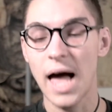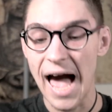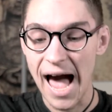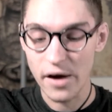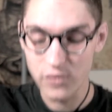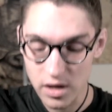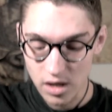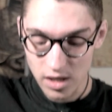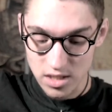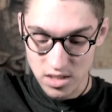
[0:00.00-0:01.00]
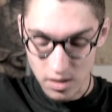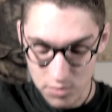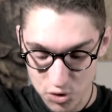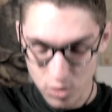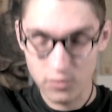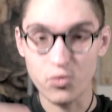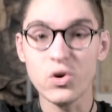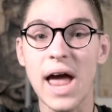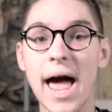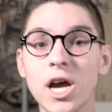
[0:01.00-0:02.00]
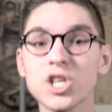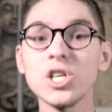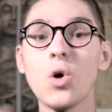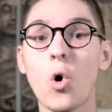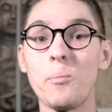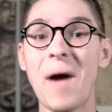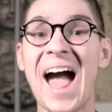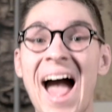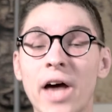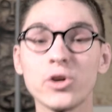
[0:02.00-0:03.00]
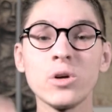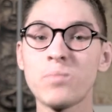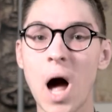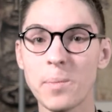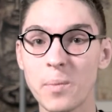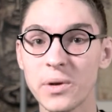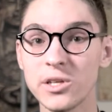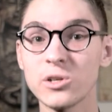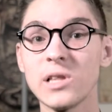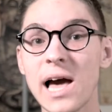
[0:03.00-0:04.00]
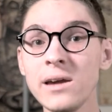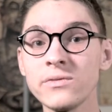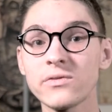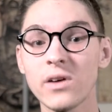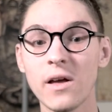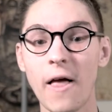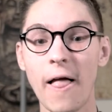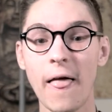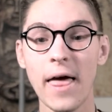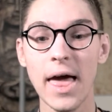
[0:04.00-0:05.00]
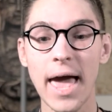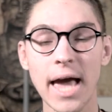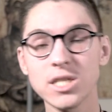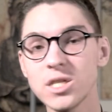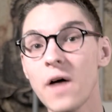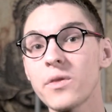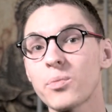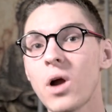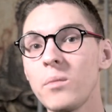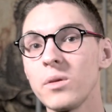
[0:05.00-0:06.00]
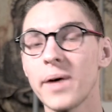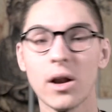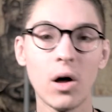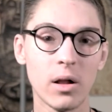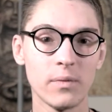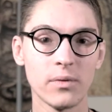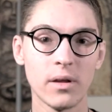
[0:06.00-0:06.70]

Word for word: Having some sort of reaction or pattern pop up in your life is not the problem at all.